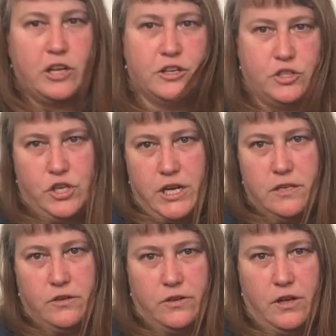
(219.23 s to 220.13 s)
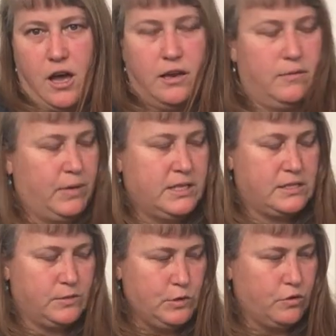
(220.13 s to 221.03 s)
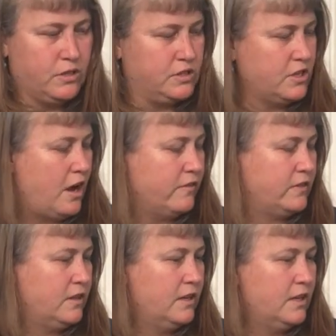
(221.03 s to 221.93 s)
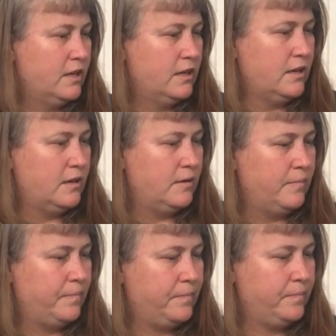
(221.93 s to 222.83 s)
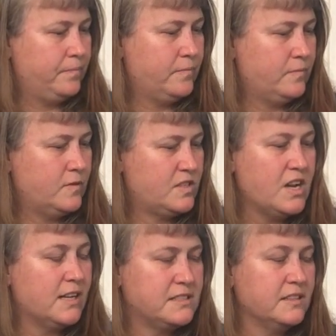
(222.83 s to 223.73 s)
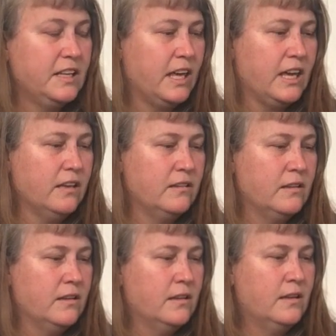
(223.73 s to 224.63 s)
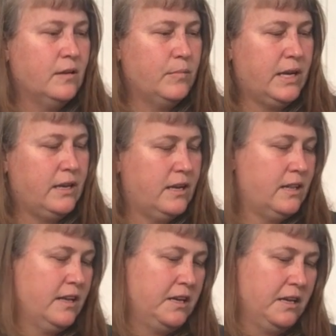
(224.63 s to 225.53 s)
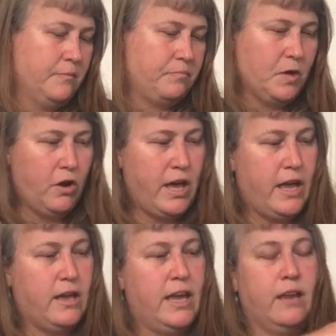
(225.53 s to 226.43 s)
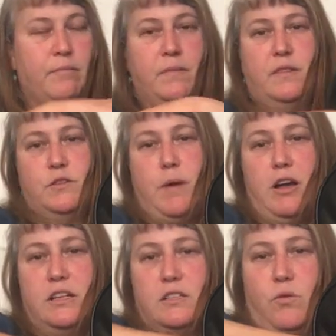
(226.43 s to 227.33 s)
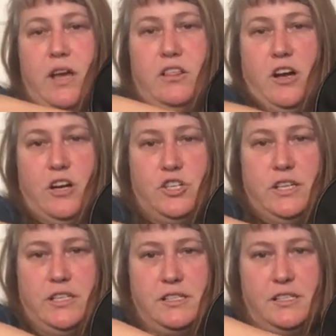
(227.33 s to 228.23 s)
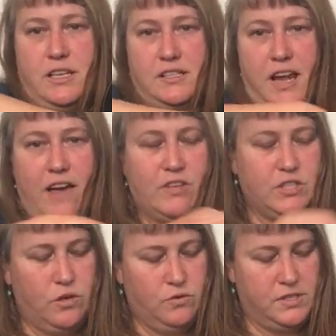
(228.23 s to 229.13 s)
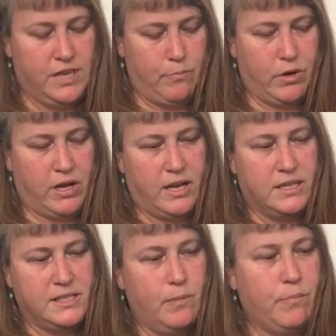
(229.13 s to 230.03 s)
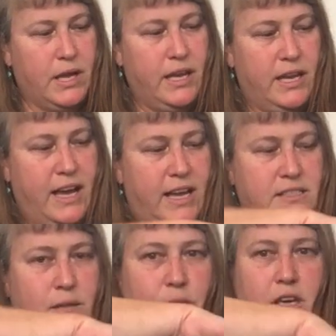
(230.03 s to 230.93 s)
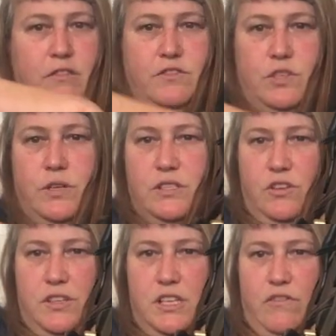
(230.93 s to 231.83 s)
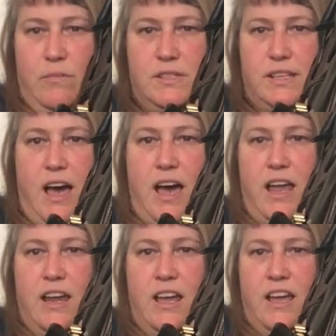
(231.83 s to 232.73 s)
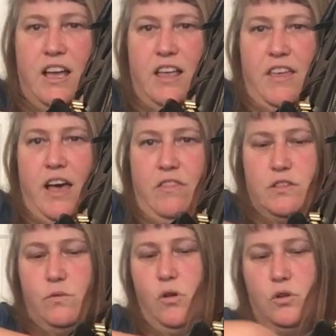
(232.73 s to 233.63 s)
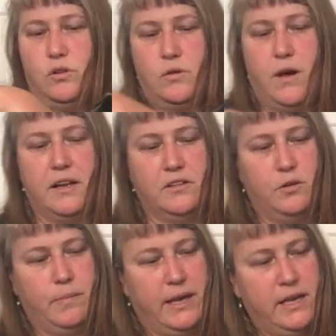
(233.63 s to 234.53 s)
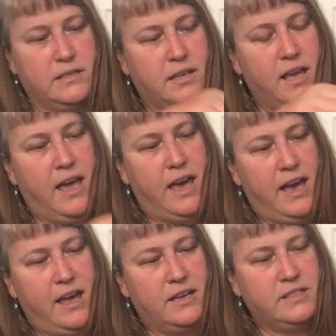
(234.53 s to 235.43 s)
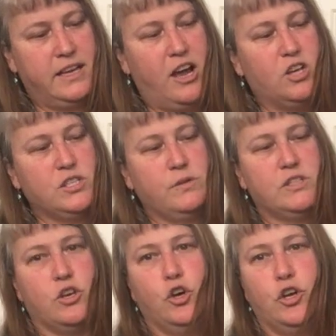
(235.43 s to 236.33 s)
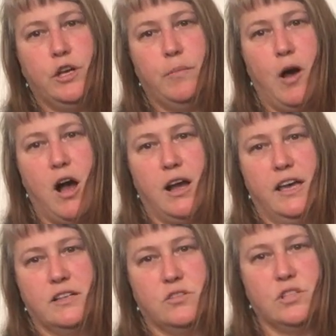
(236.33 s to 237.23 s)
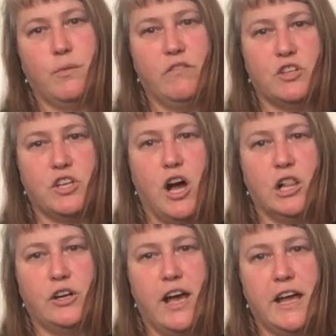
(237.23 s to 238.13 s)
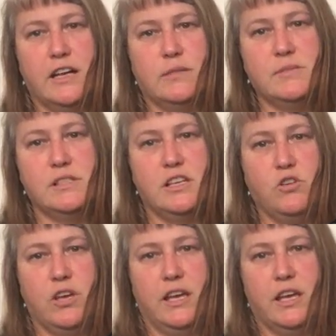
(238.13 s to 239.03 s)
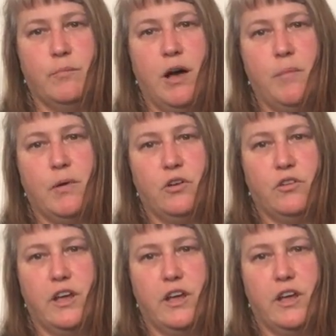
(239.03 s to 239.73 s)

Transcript: a sheet or cotton, but it's smooth and soft. Um, it's not slicky, but I like it. Okay, and this pocket is quite large. It doesn't have its own separate gusset, but it has some give to it. So you can see from the side that this will hold quite a little bit. And it also is a hooded pocket. So some of your taller items, that you can get them up under